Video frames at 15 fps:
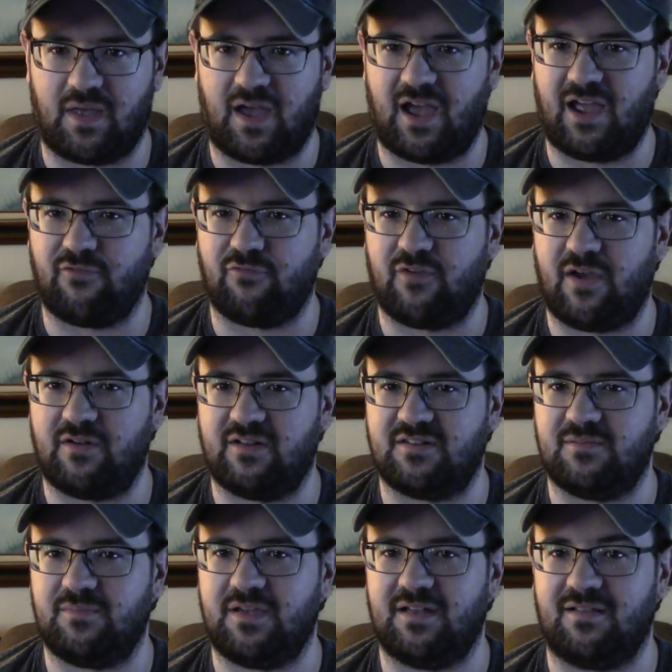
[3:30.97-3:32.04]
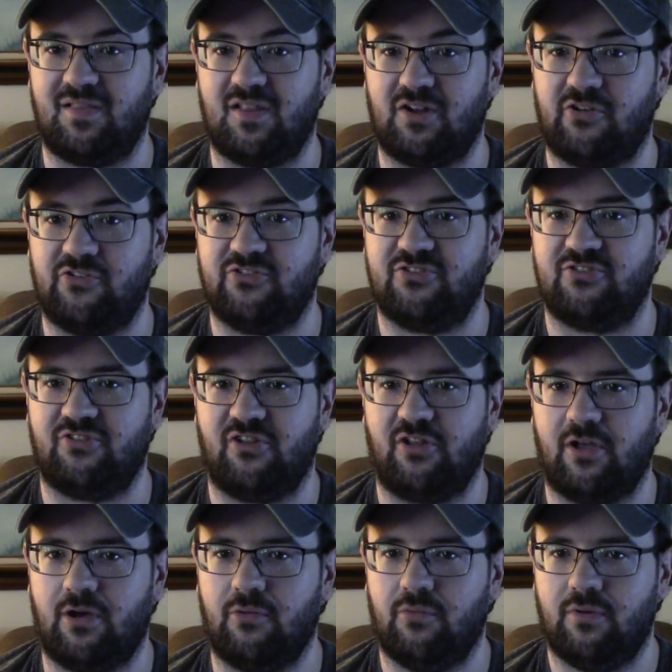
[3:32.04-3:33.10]
I found it to be a little
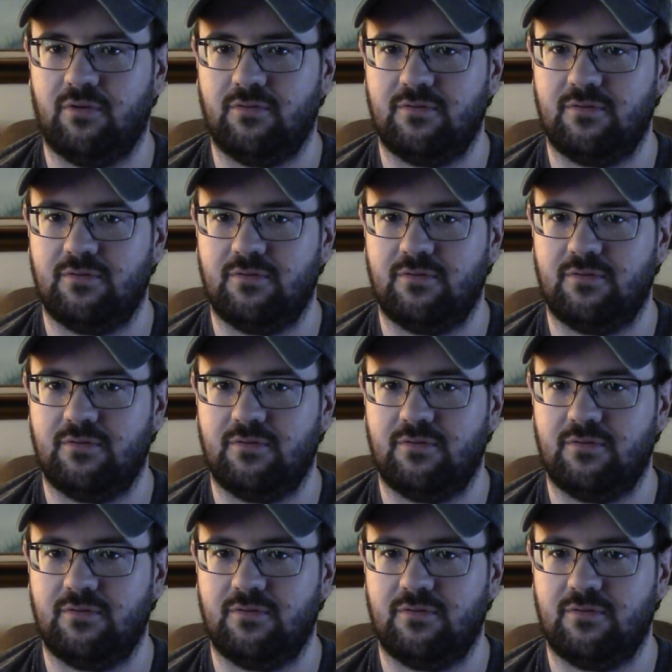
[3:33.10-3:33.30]
slow.